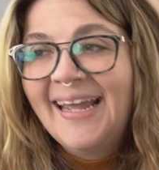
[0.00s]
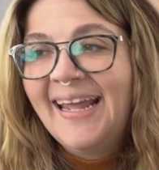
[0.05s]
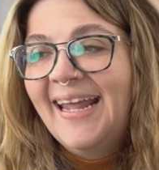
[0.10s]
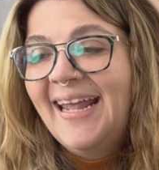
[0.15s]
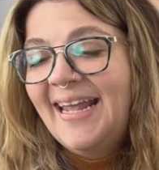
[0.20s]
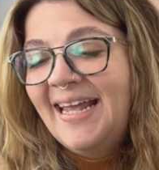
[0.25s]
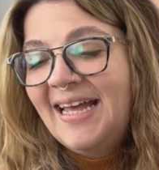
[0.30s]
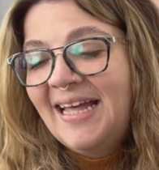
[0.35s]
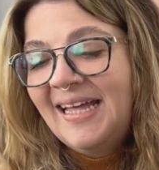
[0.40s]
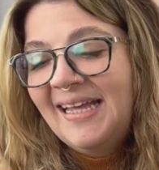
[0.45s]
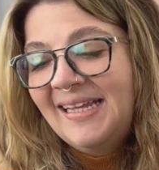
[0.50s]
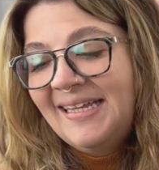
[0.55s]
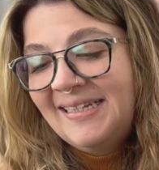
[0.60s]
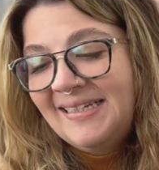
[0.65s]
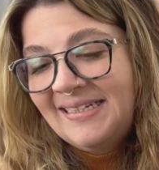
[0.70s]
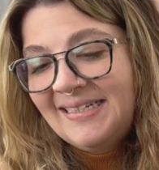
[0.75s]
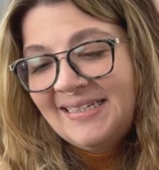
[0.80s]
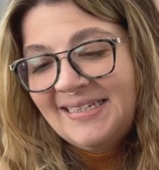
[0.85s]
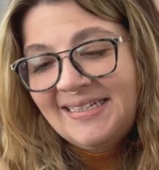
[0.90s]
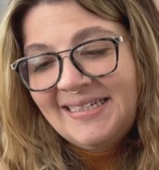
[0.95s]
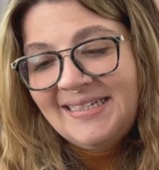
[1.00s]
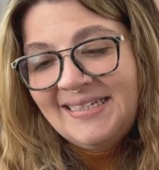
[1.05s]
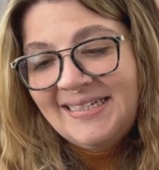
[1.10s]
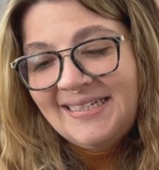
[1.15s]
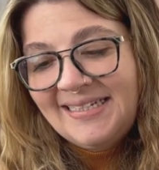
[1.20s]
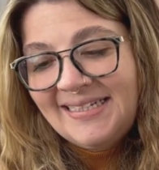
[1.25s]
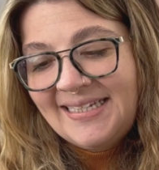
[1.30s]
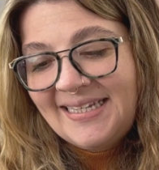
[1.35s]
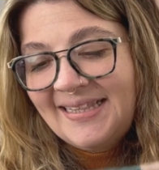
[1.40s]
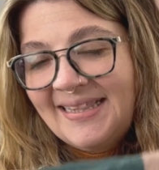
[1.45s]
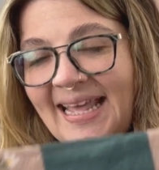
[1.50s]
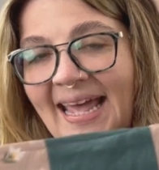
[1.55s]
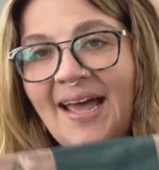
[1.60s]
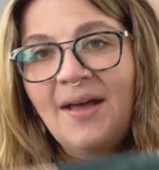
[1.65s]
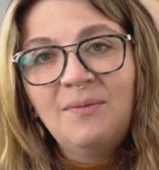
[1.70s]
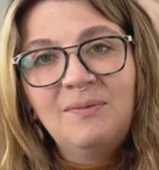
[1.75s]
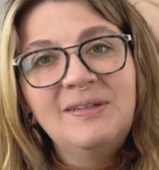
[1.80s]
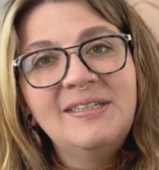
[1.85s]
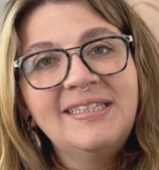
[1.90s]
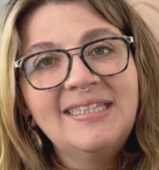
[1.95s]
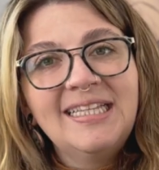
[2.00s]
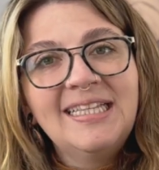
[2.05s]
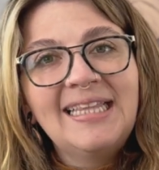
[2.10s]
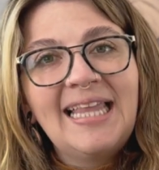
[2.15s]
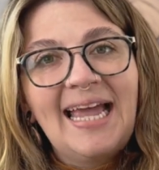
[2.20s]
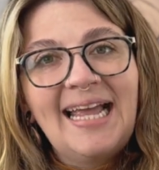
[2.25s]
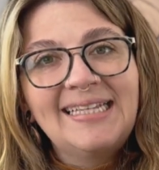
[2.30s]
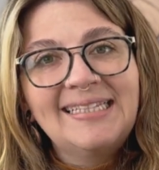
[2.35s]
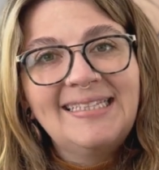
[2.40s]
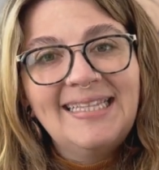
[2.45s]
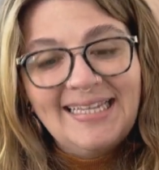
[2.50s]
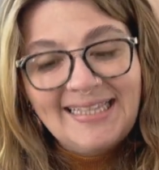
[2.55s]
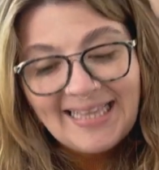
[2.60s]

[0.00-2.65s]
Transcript: And that was the last thing